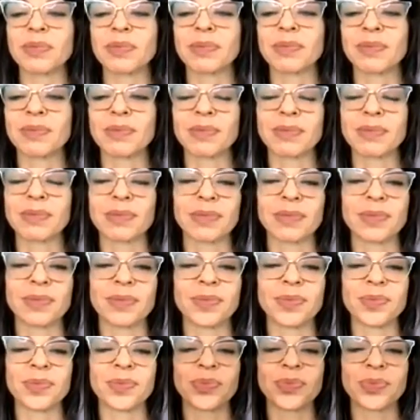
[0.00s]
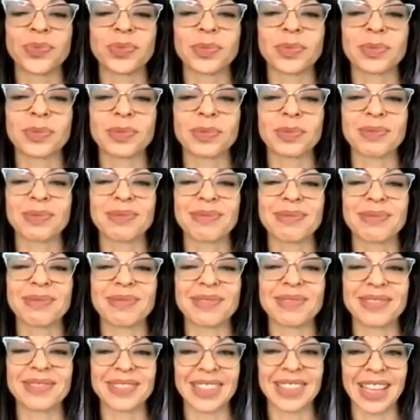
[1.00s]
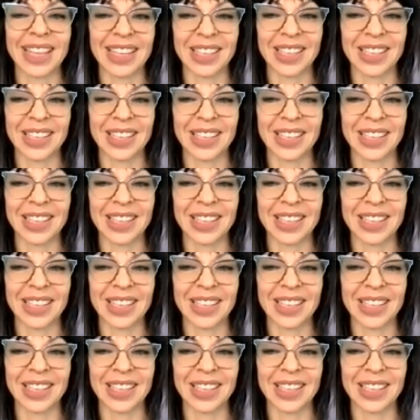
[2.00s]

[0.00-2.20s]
This person isn't speaking.